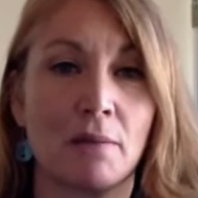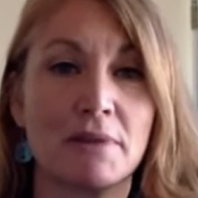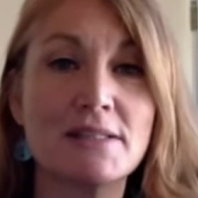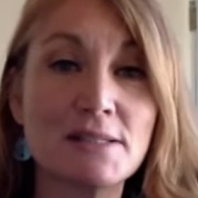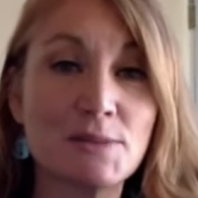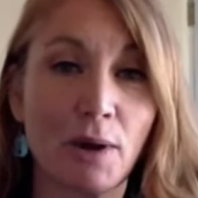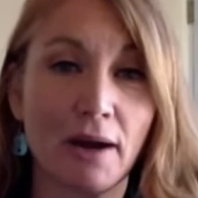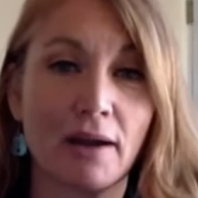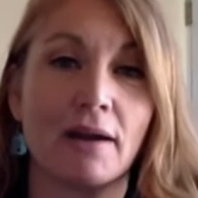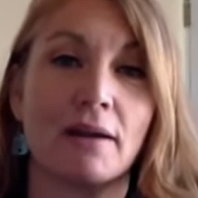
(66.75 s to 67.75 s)
This is
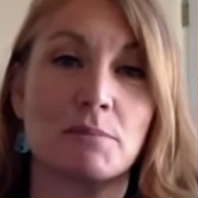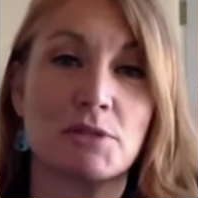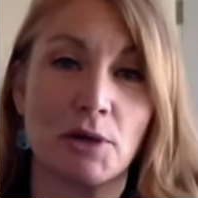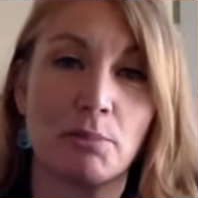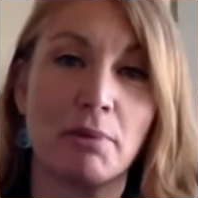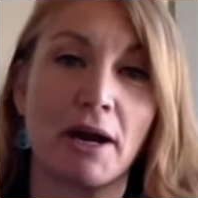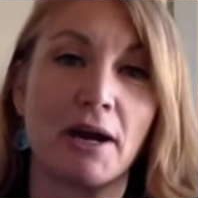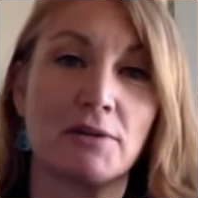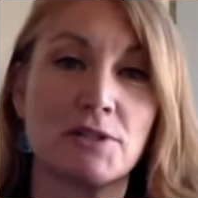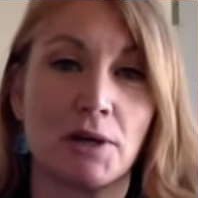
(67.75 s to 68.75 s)
why I am so
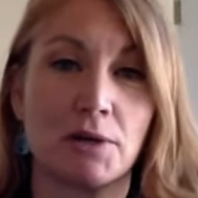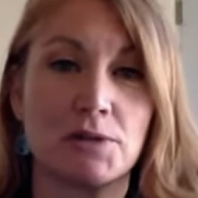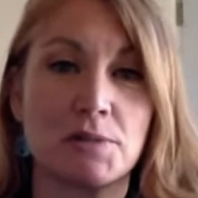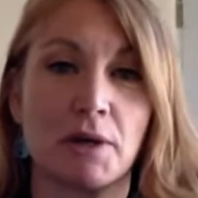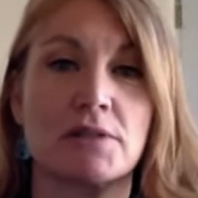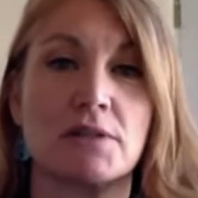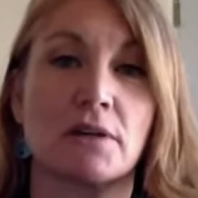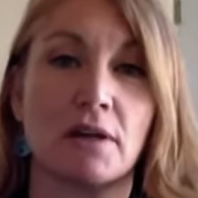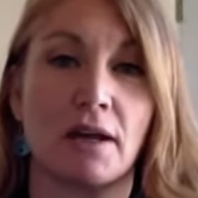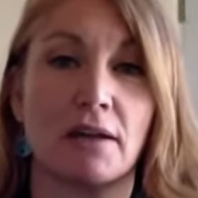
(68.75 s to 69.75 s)
proud to
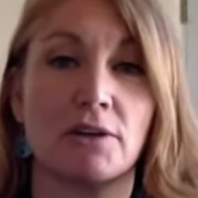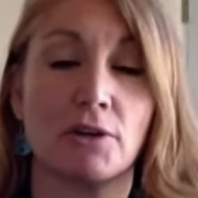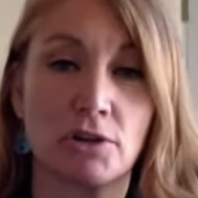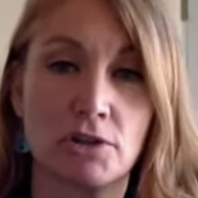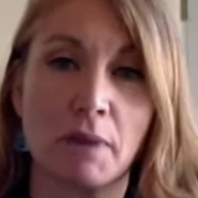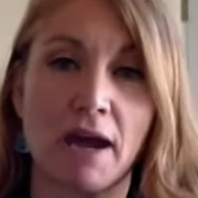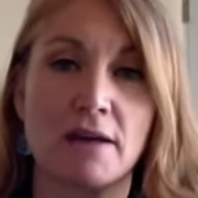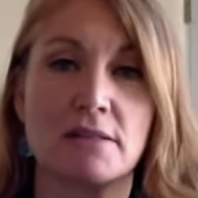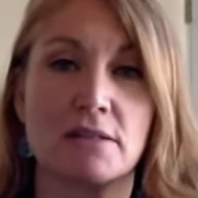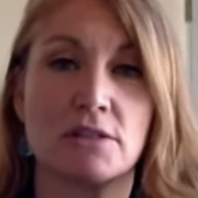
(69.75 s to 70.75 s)
co-sponsor and urge
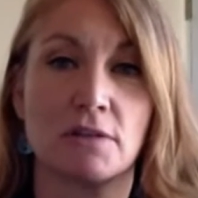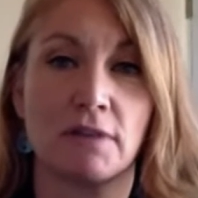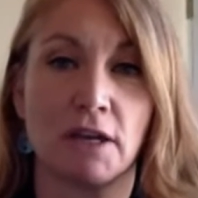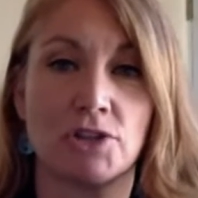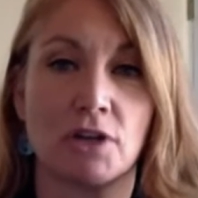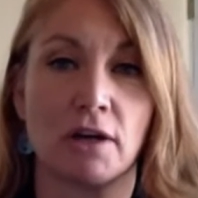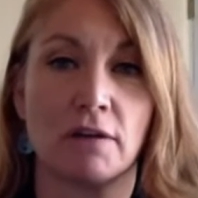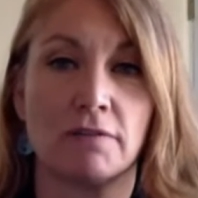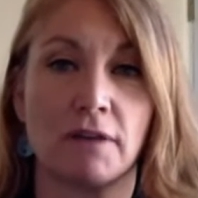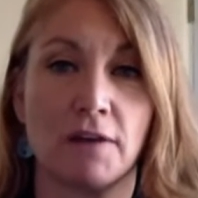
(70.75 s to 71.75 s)
passage of
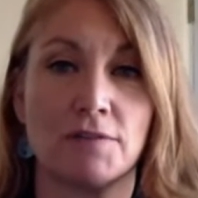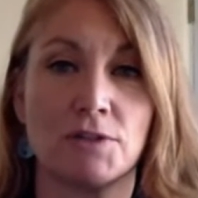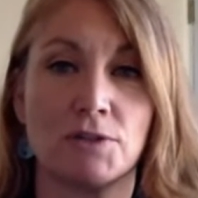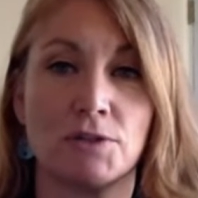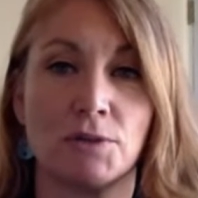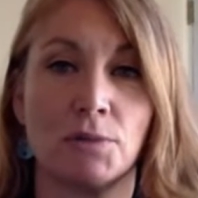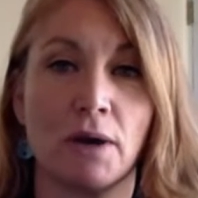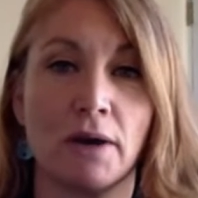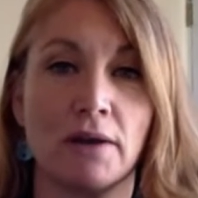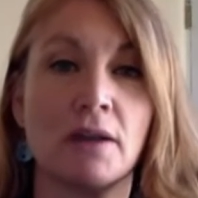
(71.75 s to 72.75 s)
HR
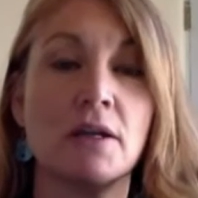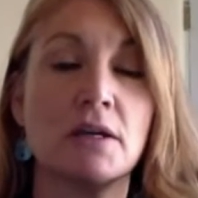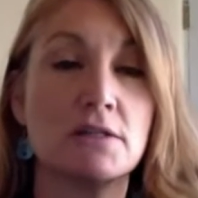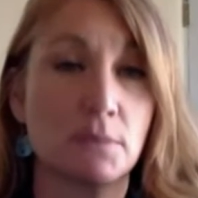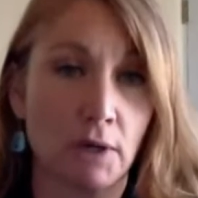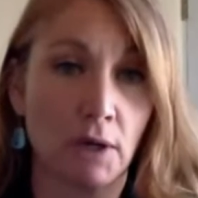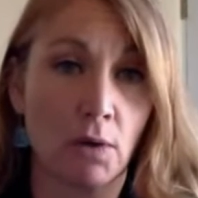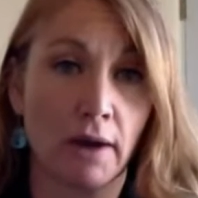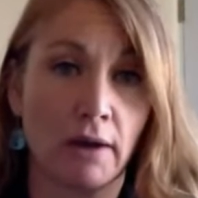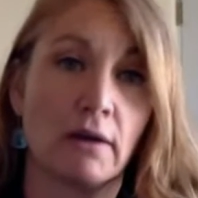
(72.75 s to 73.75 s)
5221 to
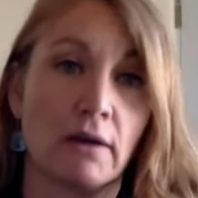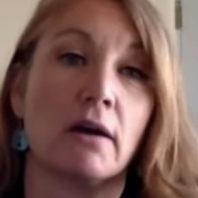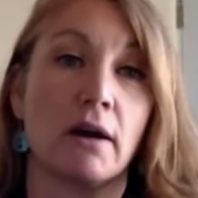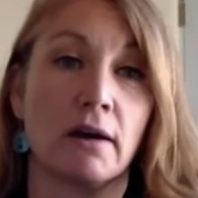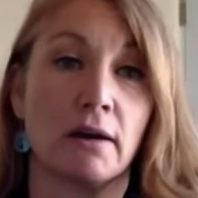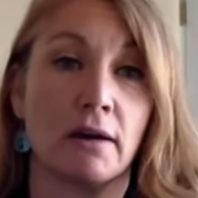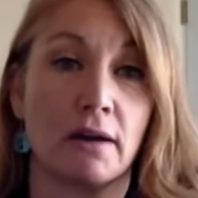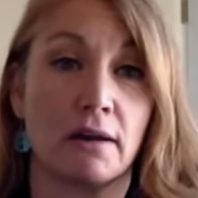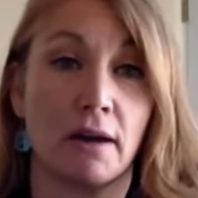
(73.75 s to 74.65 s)
require our